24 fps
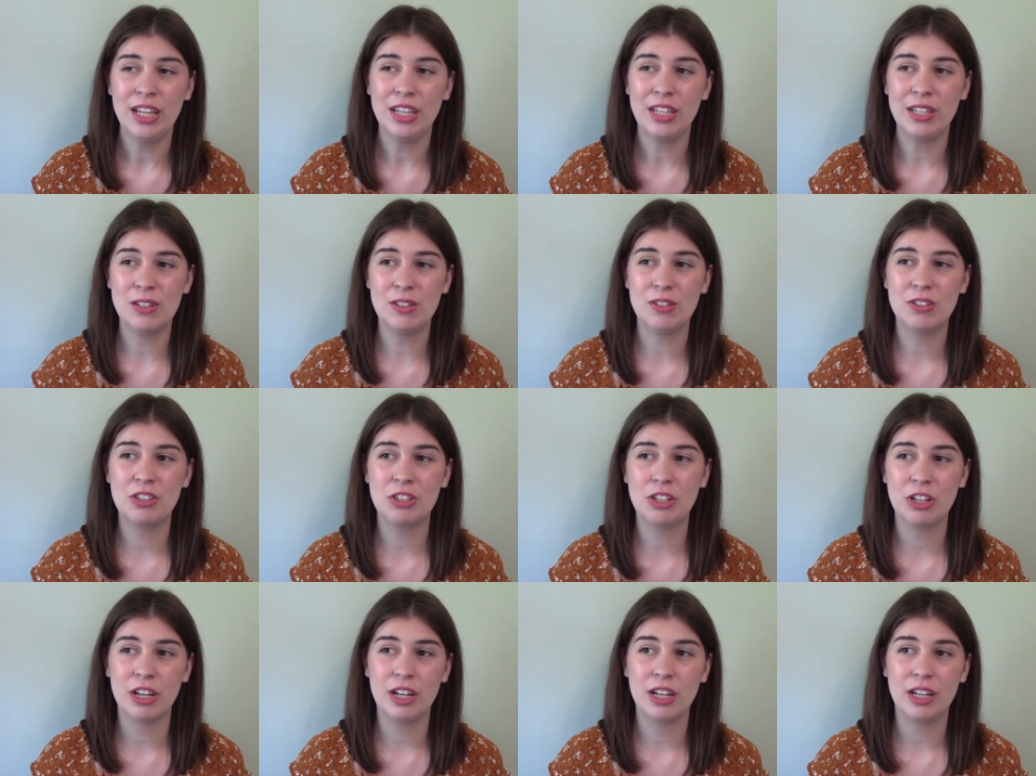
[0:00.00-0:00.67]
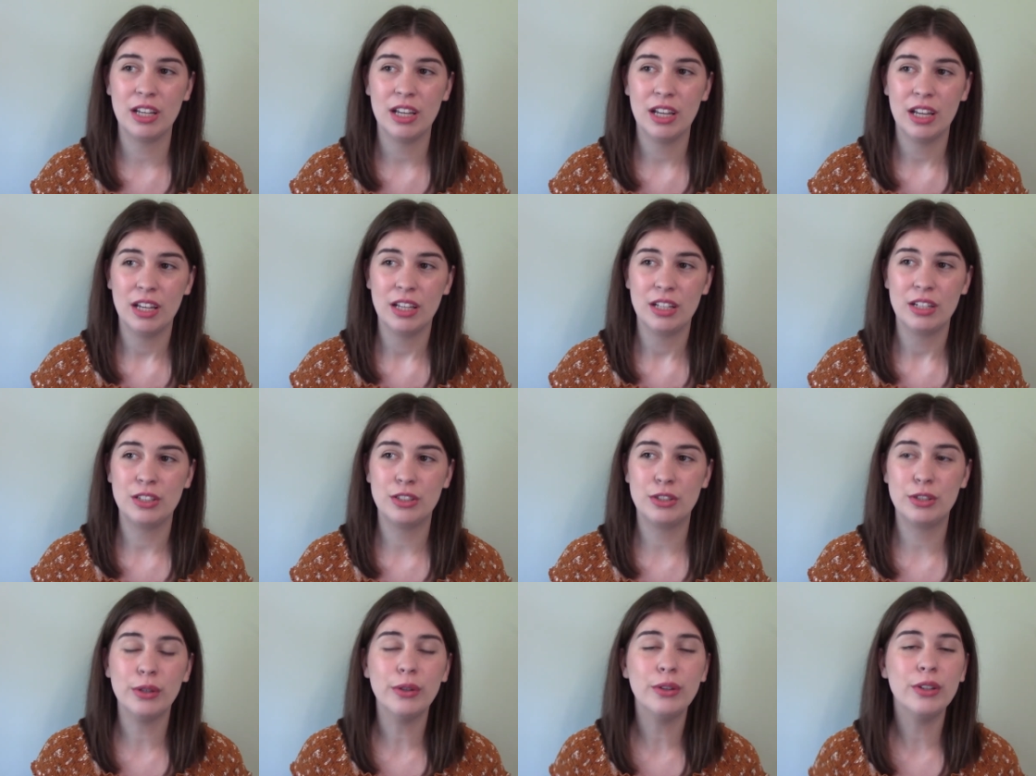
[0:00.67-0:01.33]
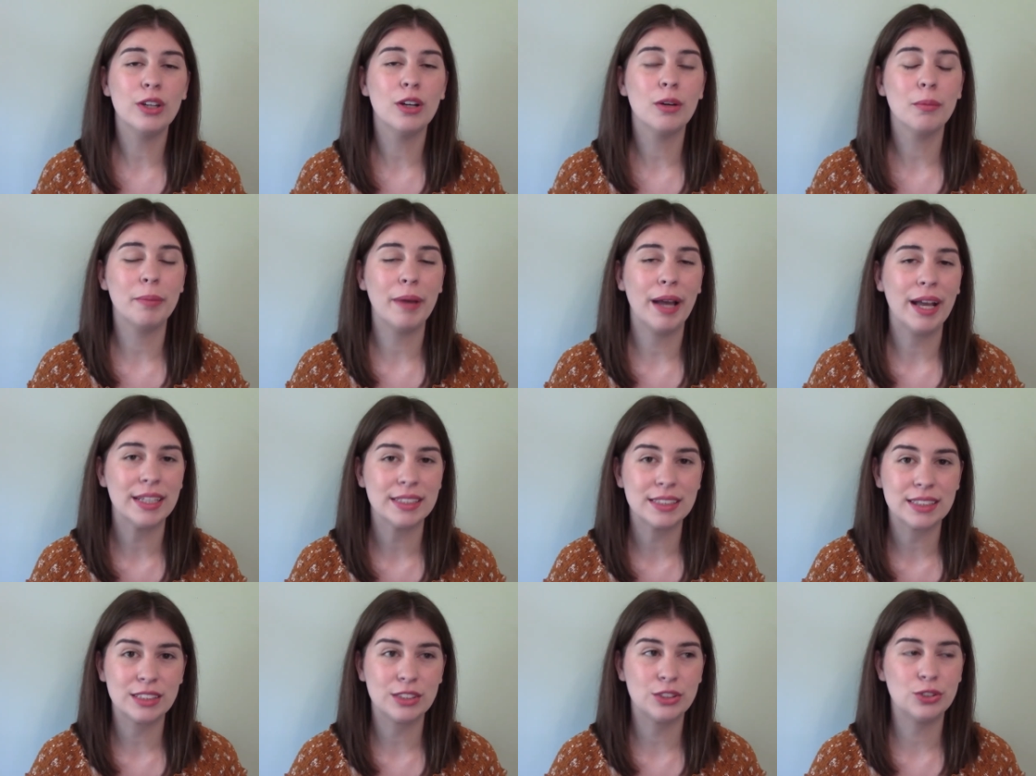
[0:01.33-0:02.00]
you should do your
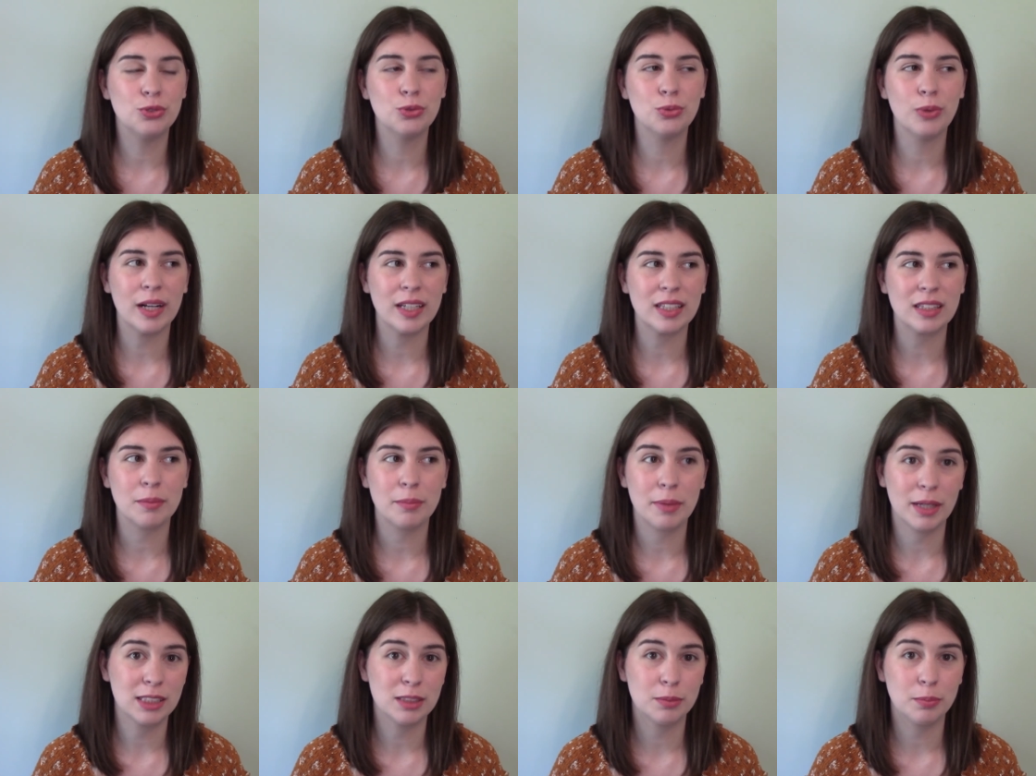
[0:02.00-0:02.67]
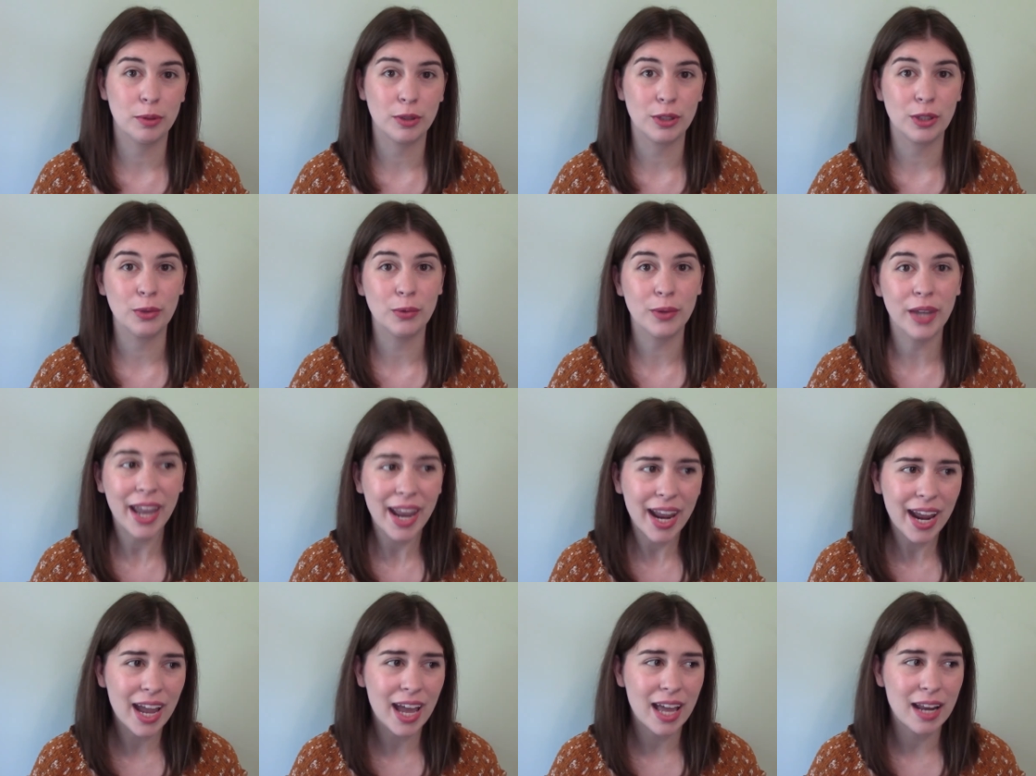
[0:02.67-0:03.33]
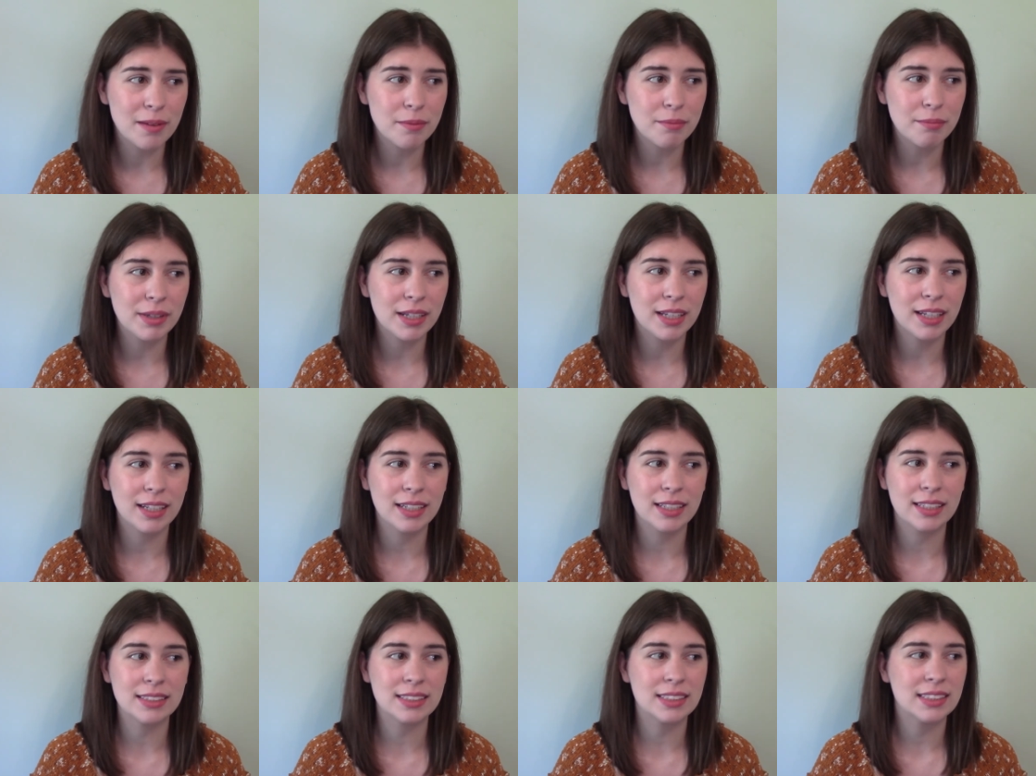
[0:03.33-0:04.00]
best to write the best book you can,
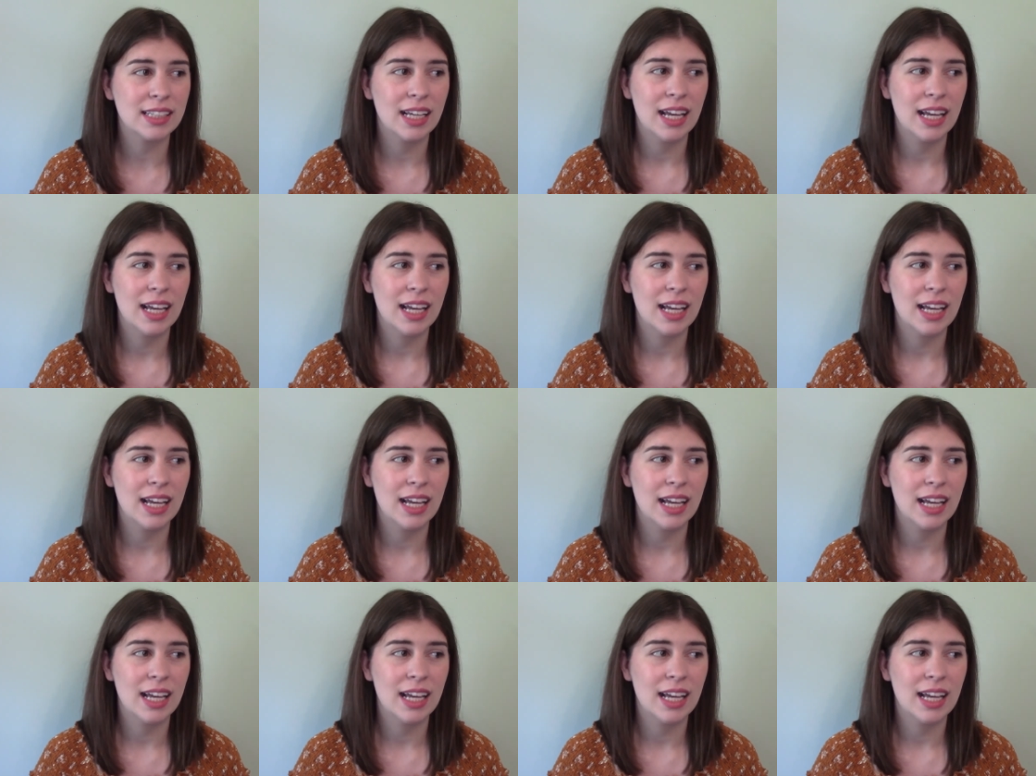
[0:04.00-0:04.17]
because